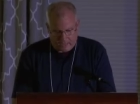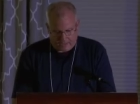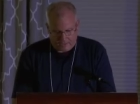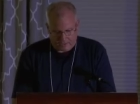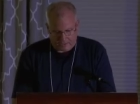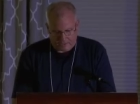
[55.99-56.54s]
I
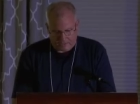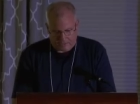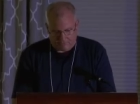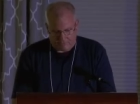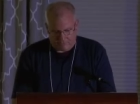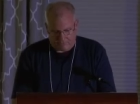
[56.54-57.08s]
had just
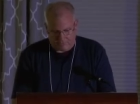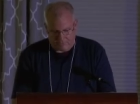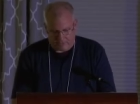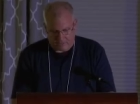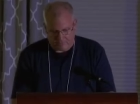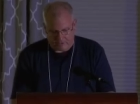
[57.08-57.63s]
left from
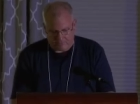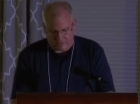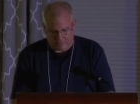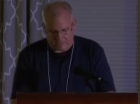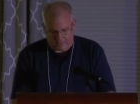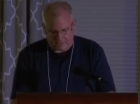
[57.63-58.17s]
visiting my
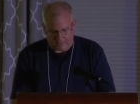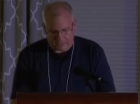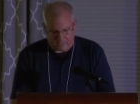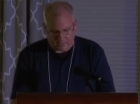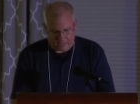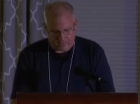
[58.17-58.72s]
family,
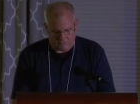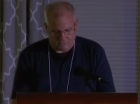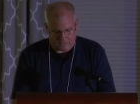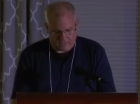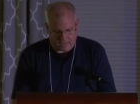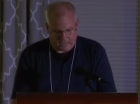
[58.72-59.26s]
settling in
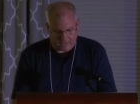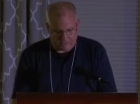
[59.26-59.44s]
for the nine